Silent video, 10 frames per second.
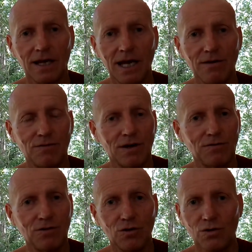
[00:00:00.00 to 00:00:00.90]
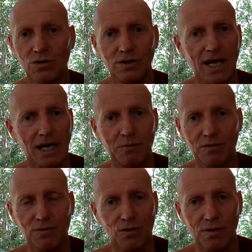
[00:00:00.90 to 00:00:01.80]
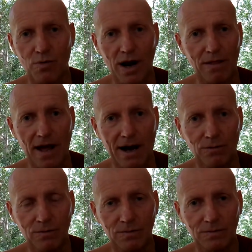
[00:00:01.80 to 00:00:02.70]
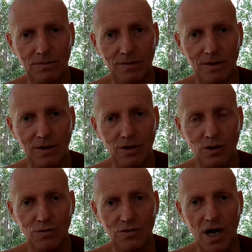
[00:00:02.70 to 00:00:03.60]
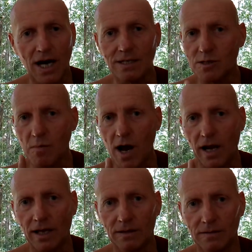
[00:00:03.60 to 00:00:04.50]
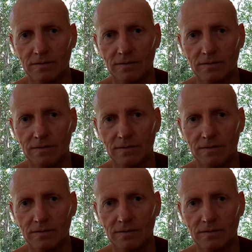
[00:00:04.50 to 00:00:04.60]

even if you're dead before the breath out, you've died smiling.